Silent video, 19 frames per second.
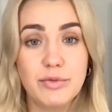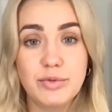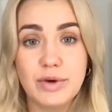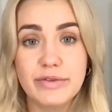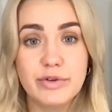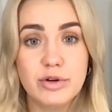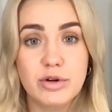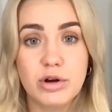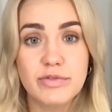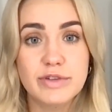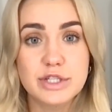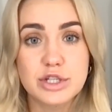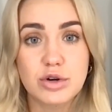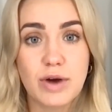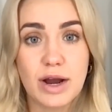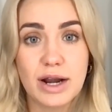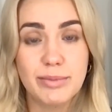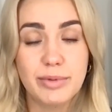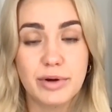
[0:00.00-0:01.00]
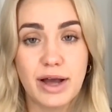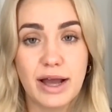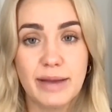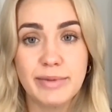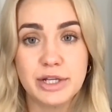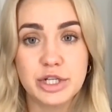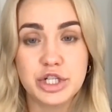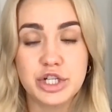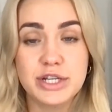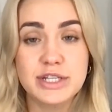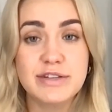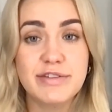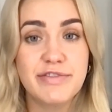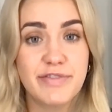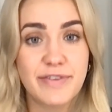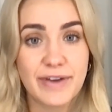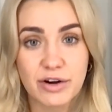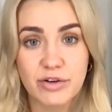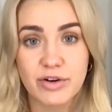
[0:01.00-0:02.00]
Raven Colvin's incredible. I mean, she's a
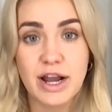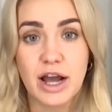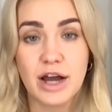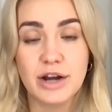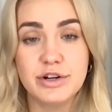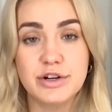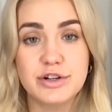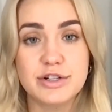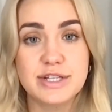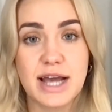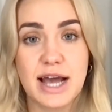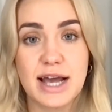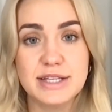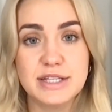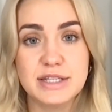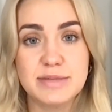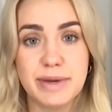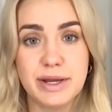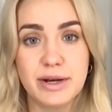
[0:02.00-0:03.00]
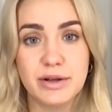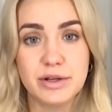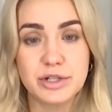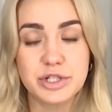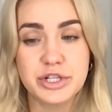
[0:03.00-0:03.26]
very undersized middle.